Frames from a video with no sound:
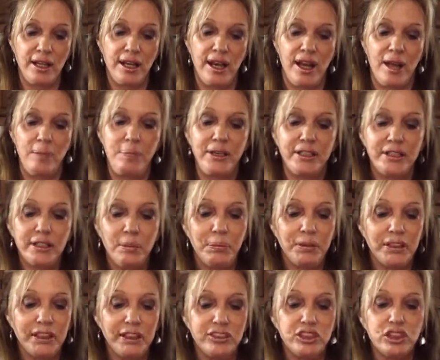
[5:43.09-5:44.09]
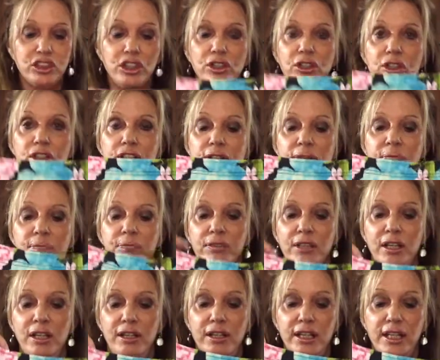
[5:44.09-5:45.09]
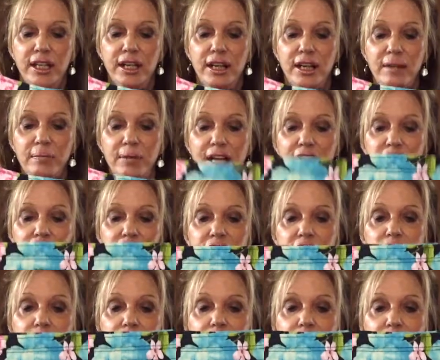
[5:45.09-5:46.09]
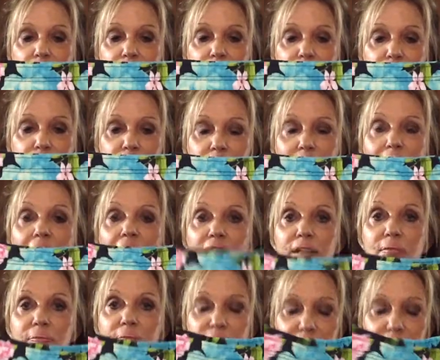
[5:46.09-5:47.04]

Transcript: I picked up a little skirt that I'm actually going to use for the bottom